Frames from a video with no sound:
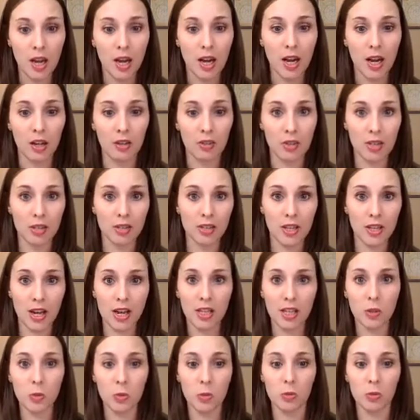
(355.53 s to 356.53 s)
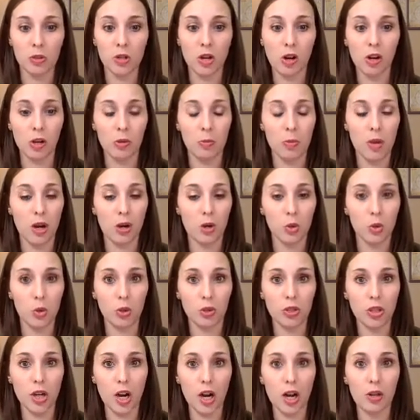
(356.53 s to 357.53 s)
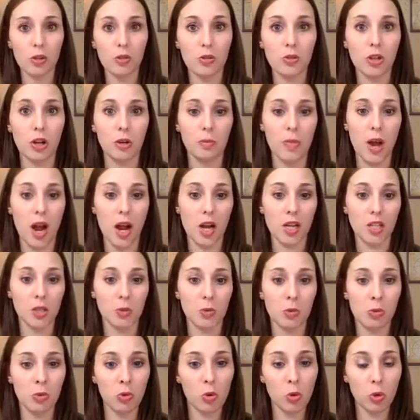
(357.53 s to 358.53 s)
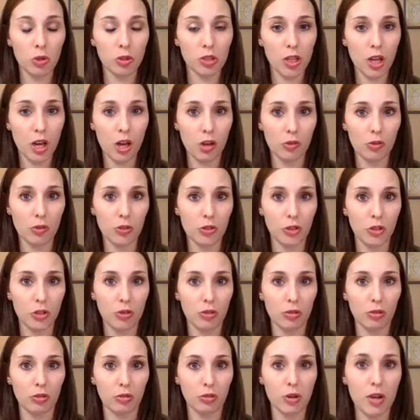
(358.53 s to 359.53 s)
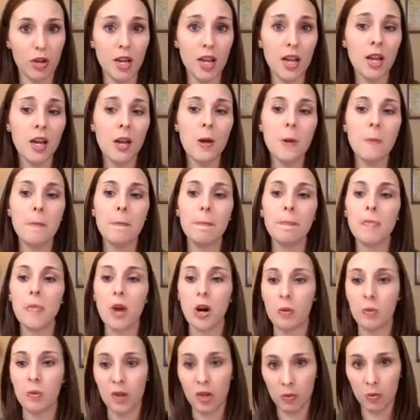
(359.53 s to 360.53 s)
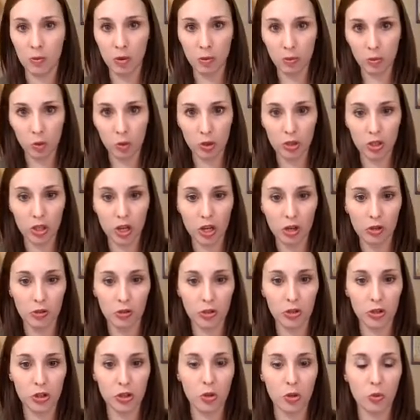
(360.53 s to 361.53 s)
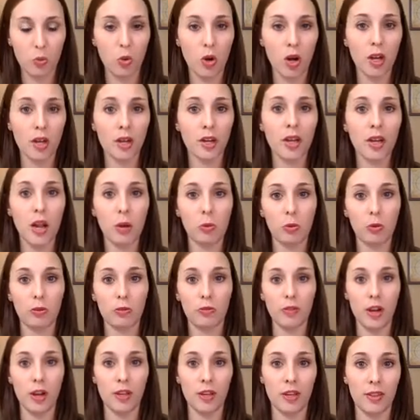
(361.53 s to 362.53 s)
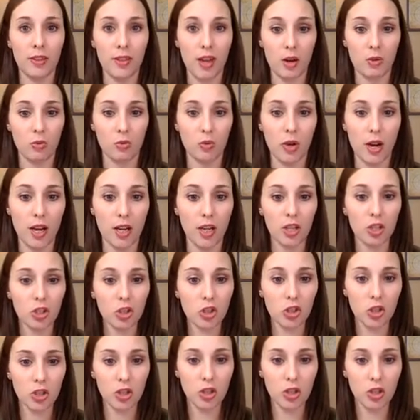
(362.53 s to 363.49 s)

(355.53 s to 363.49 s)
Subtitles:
In this case, when we're talking about quartiles, our maximum quartile is Q3, our minimum quartile is Q1, and we're finding that range.